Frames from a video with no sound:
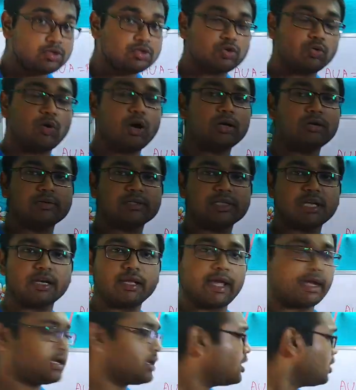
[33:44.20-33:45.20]
So what we
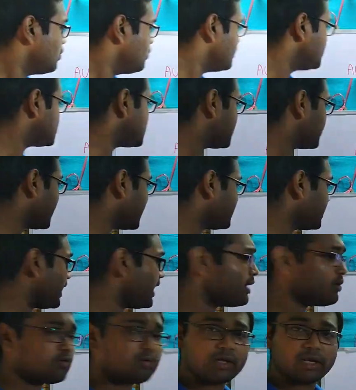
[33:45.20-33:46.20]
shall get? We shall get
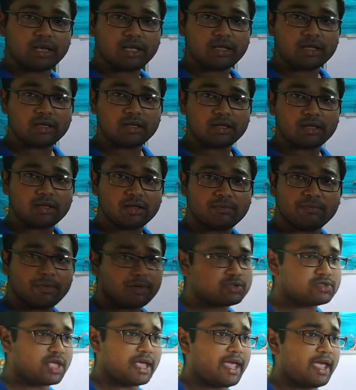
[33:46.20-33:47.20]
A only,
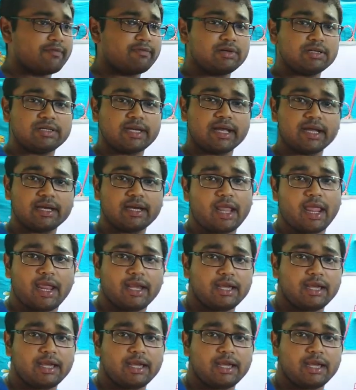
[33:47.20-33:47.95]
because I haven't taken